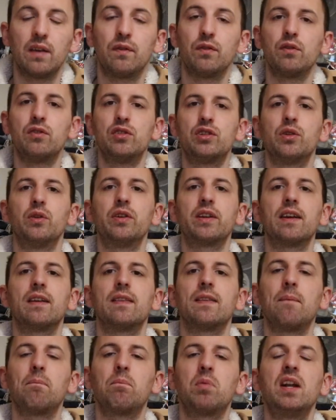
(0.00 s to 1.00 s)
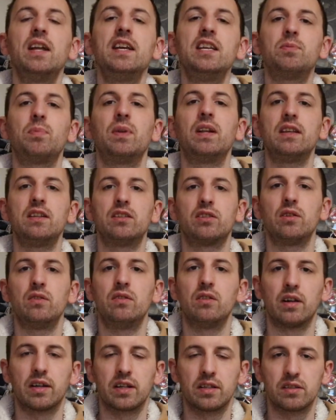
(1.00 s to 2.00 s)
If you enjoyed it, then please, please
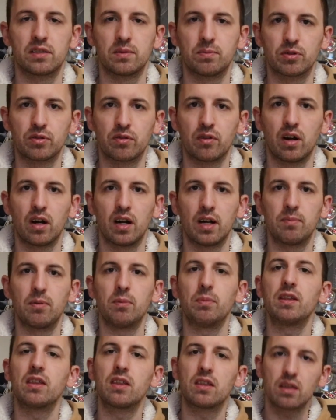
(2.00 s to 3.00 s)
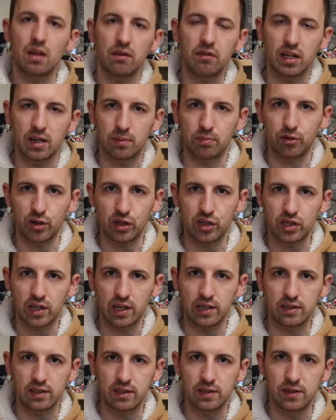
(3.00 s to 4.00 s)
do like and subscribe. It'd be thoroughly
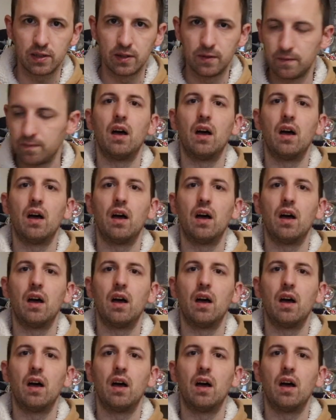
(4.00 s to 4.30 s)
appreciated.